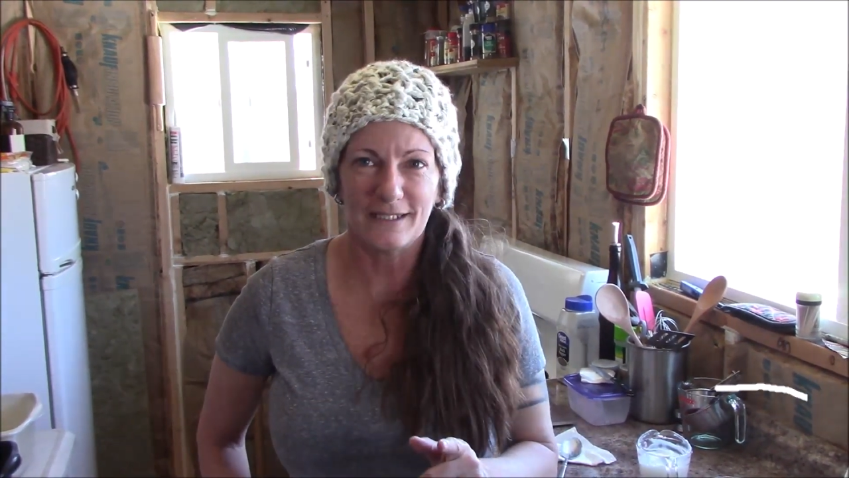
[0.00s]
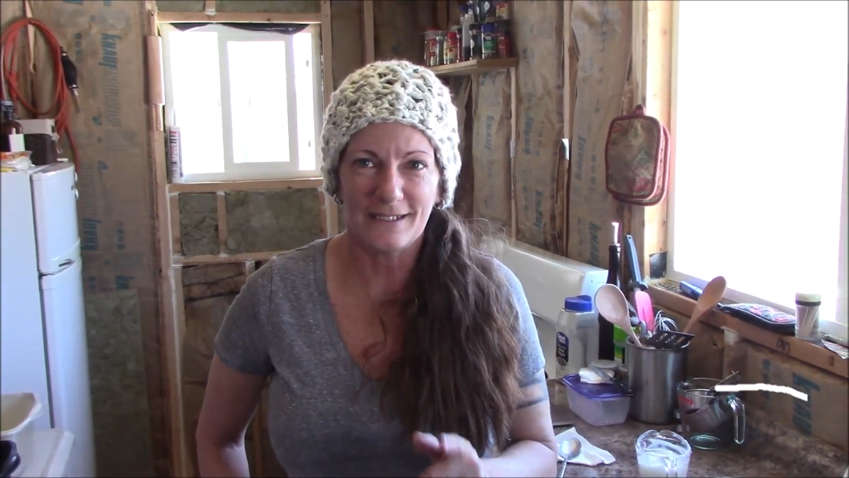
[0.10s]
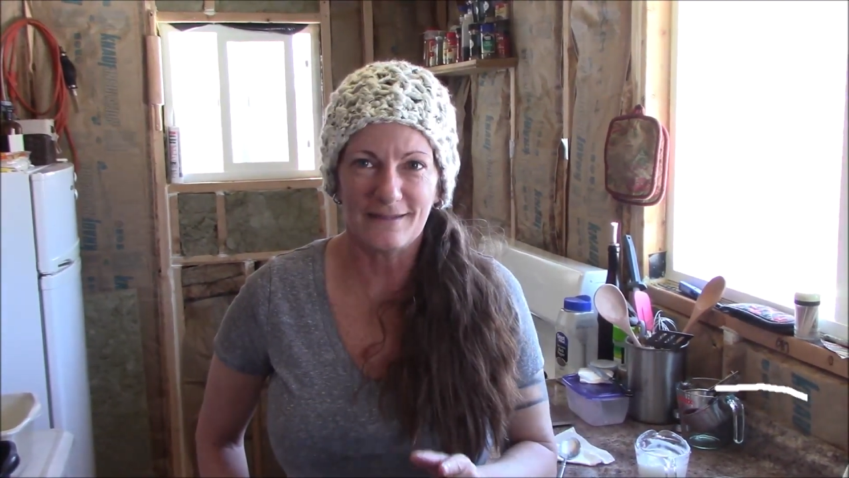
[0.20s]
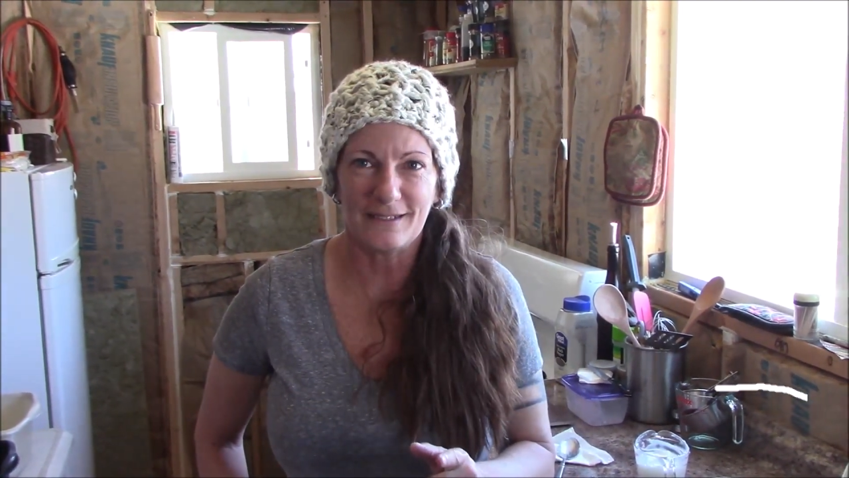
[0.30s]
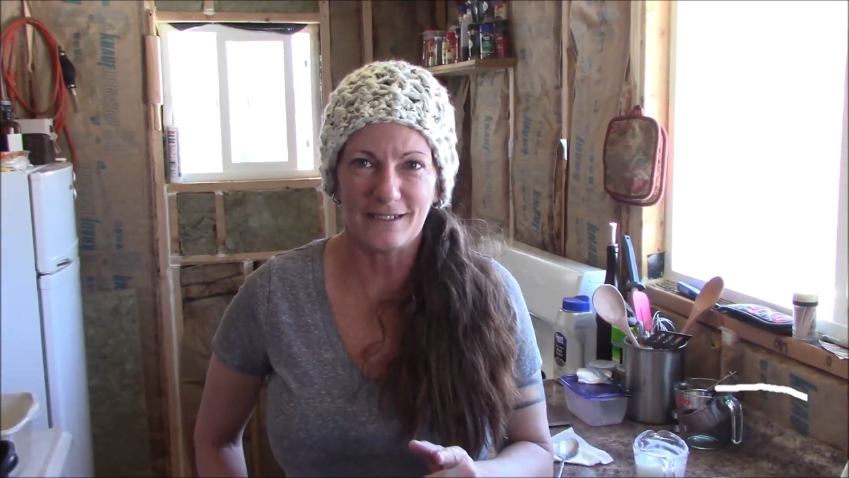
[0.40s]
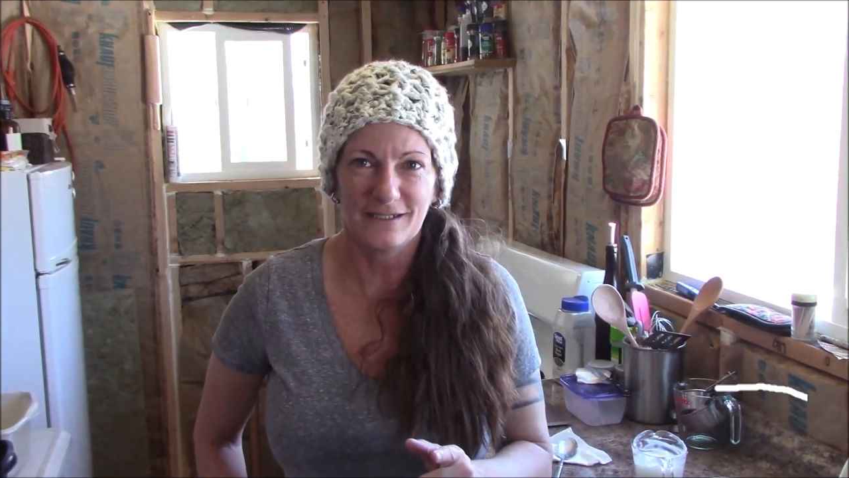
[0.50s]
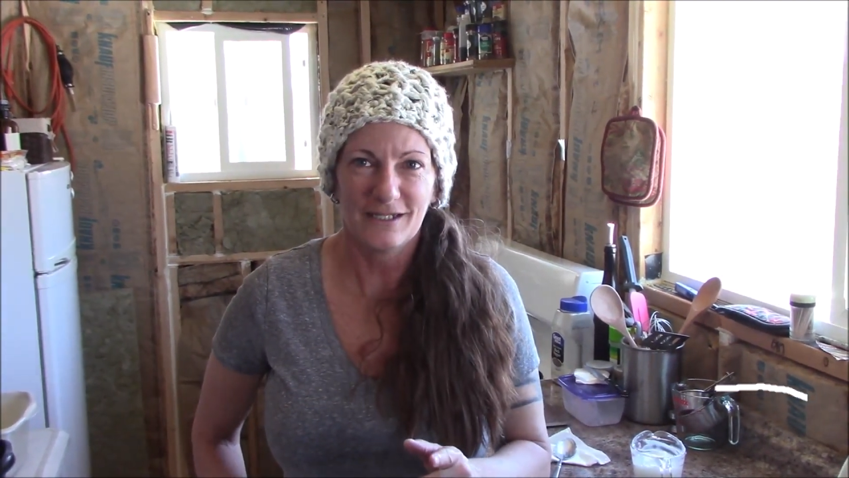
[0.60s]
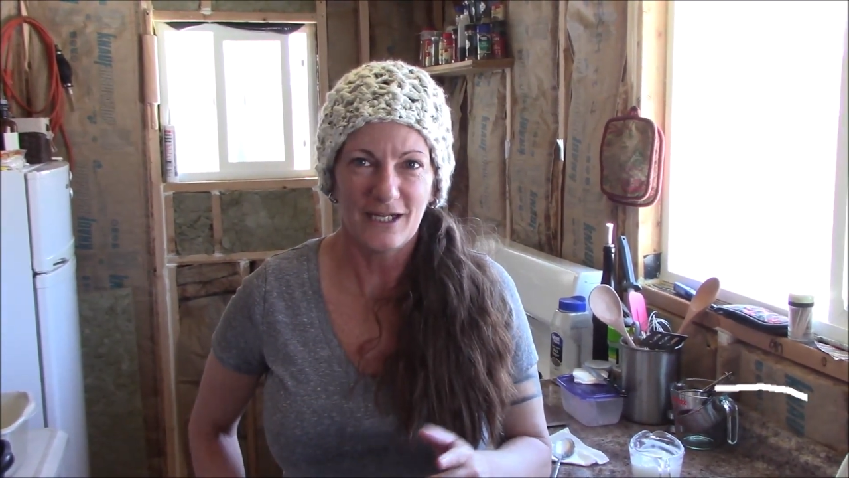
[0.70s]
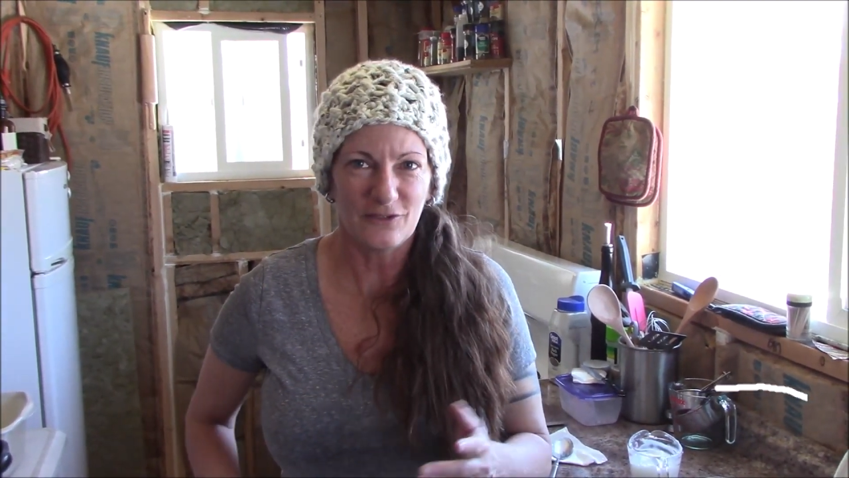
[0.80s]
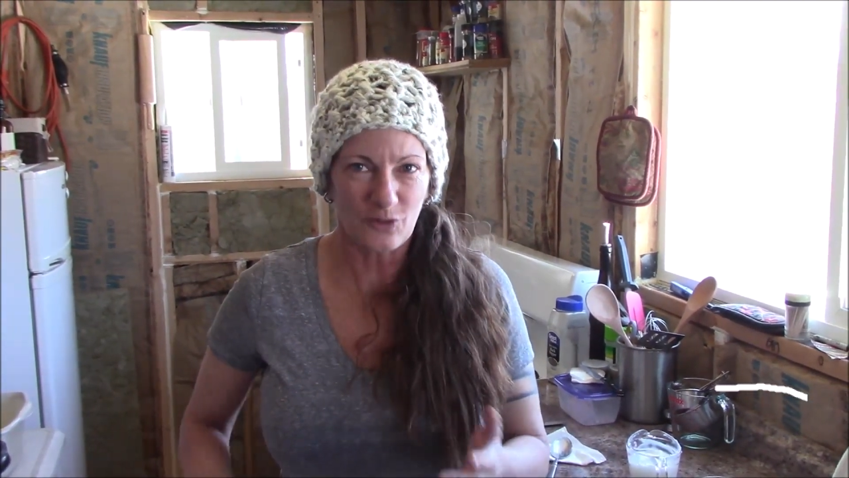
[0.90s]
anything.
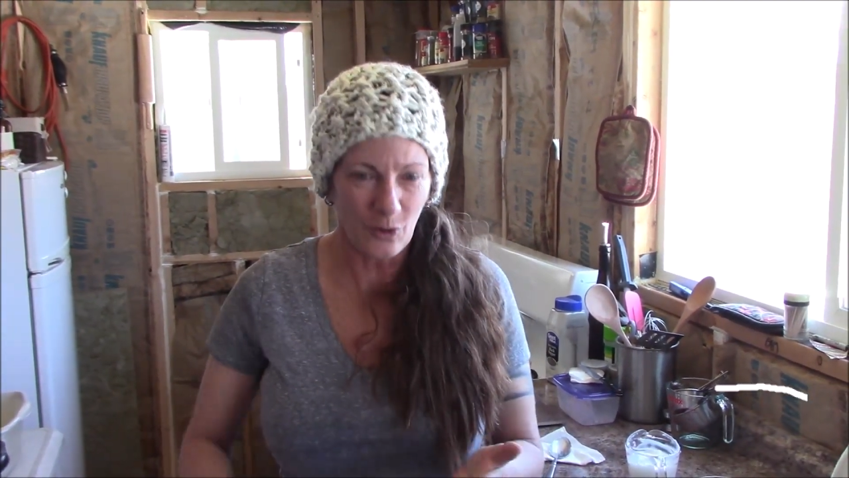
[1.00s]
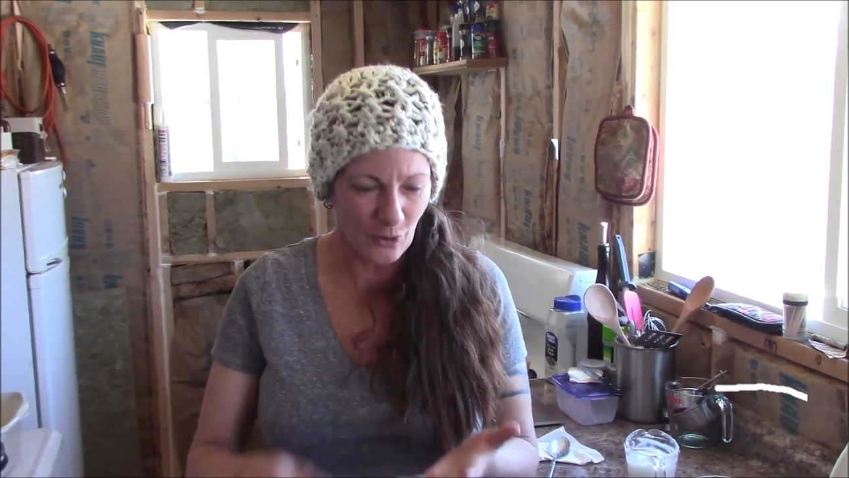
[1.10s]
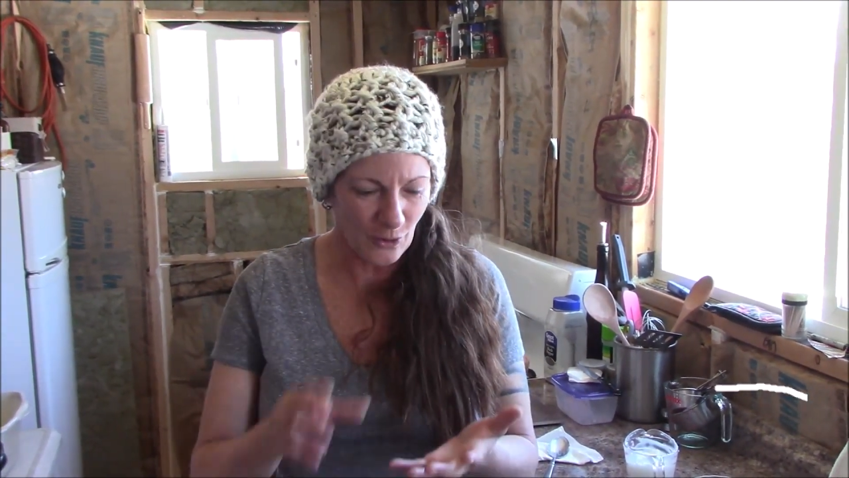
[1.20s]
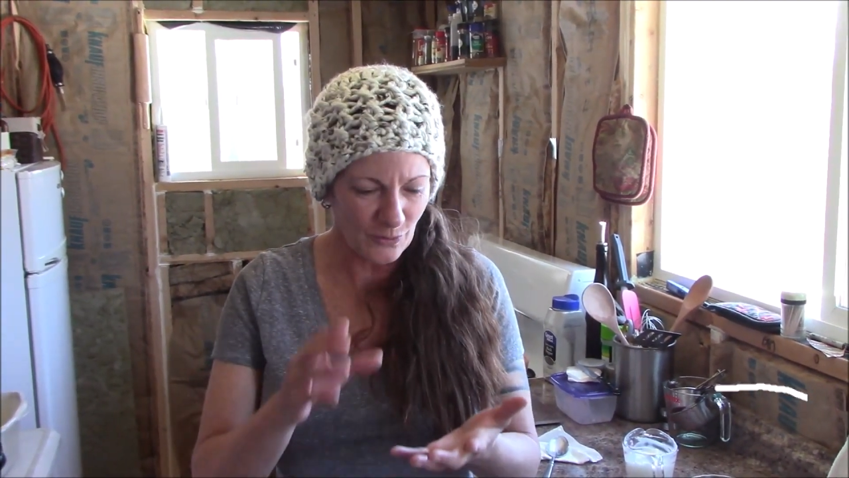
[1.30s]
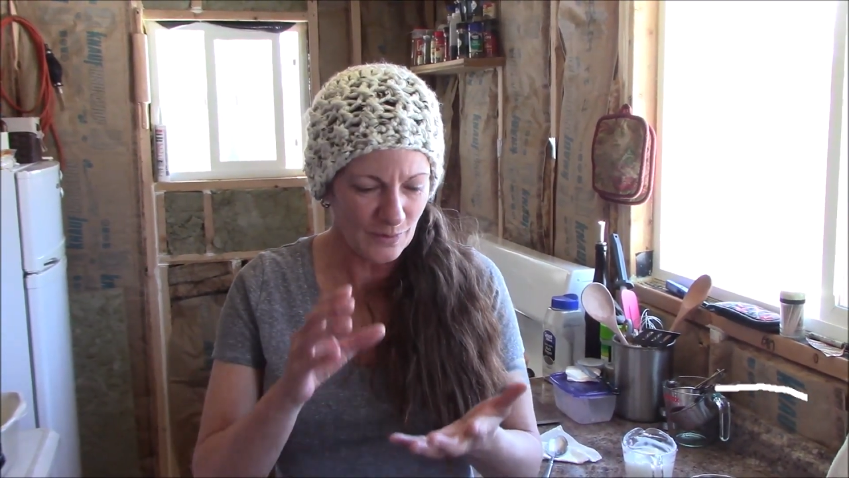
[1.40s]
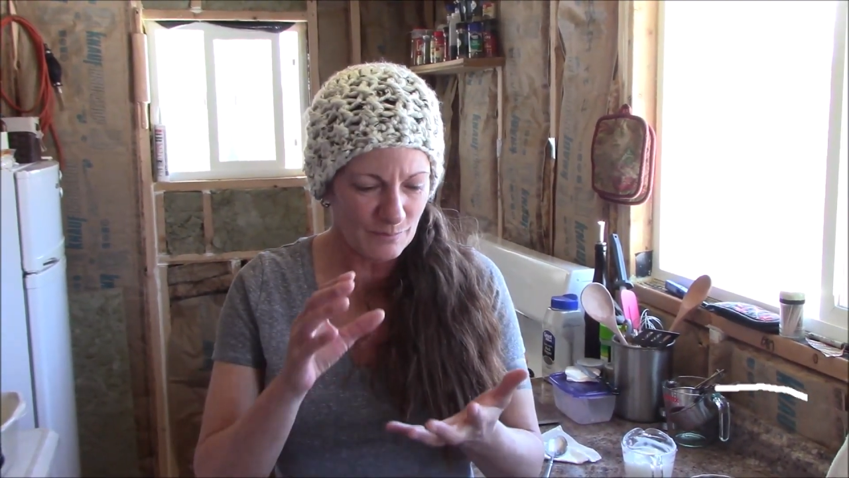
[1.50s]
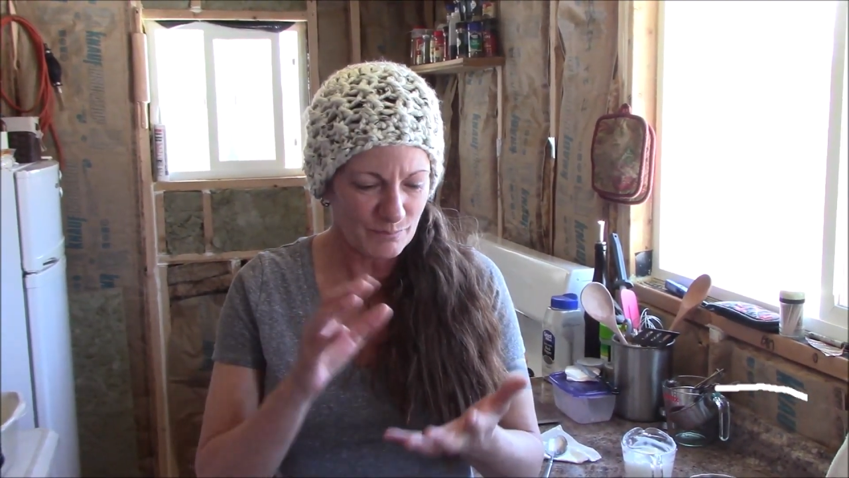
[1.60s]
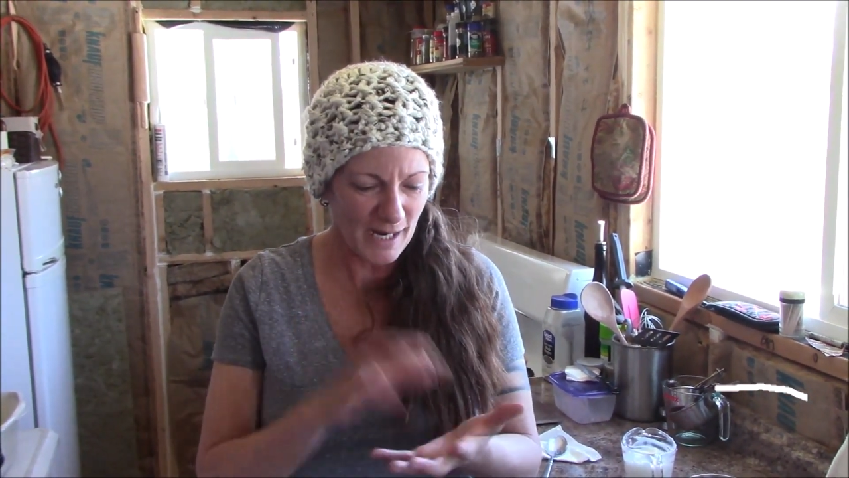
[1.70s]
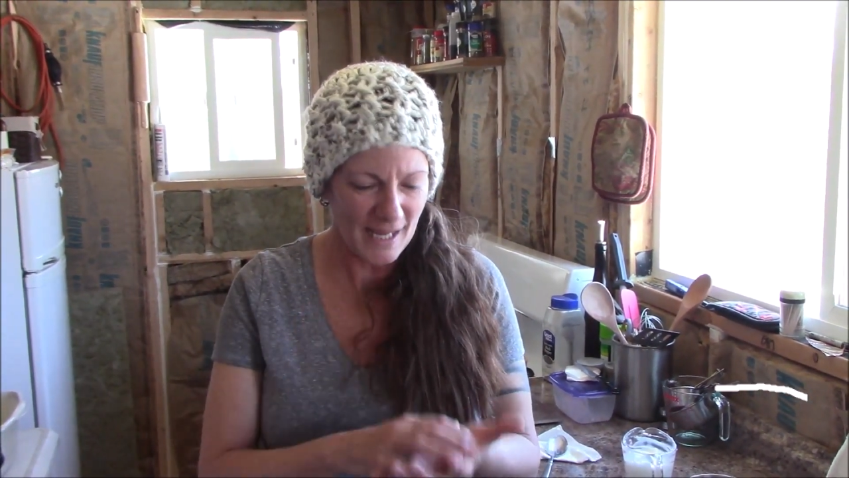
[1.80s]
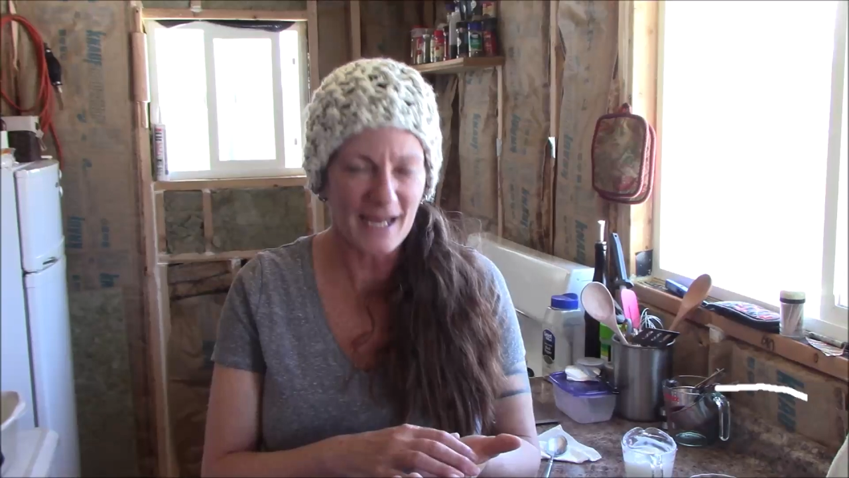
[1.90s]
It's all
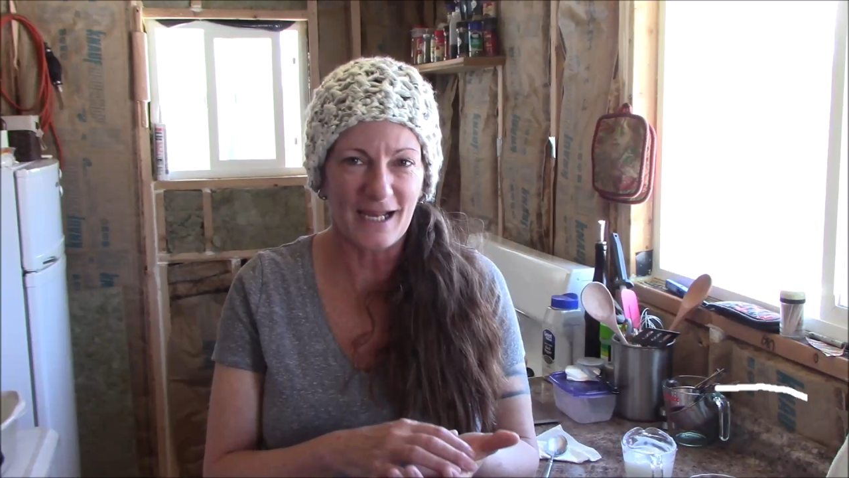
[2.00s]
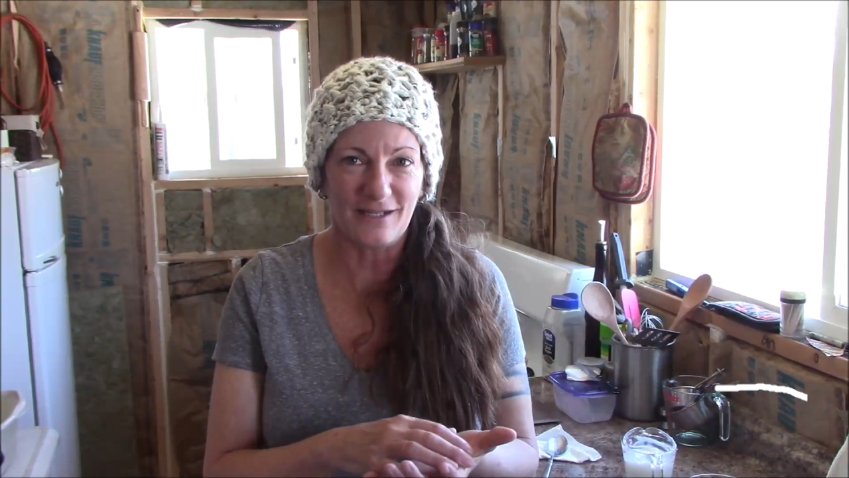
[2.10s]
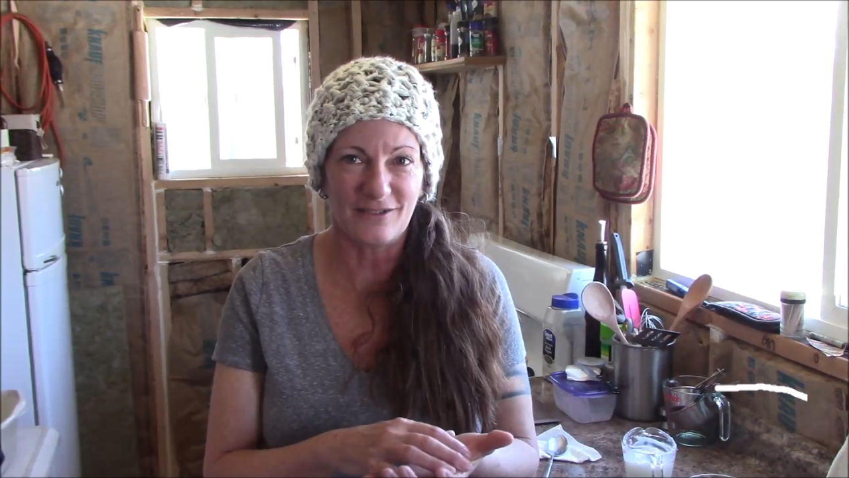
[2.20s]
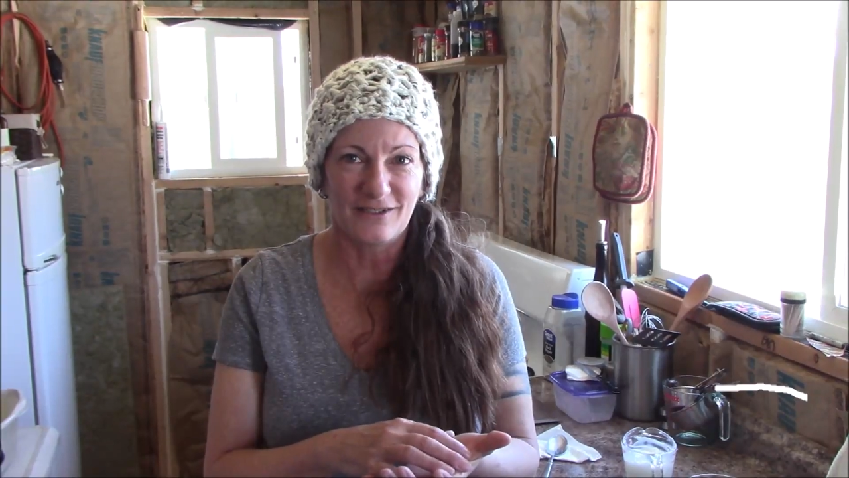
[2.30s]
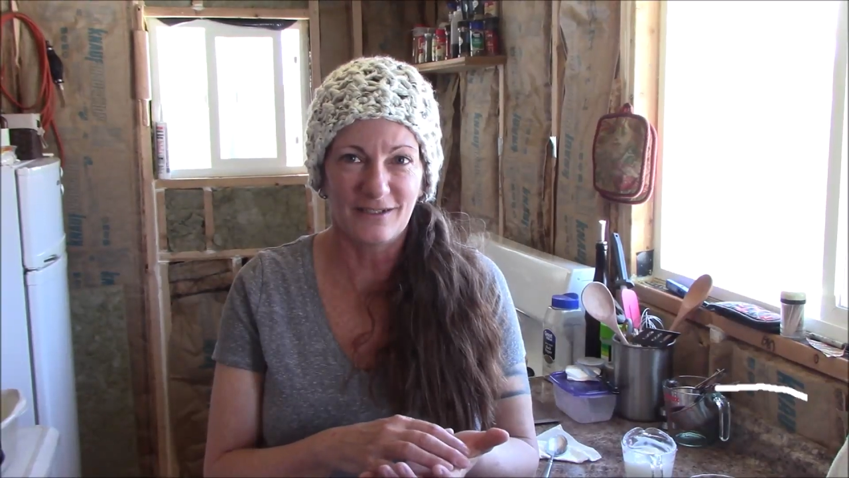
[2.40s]
by hand.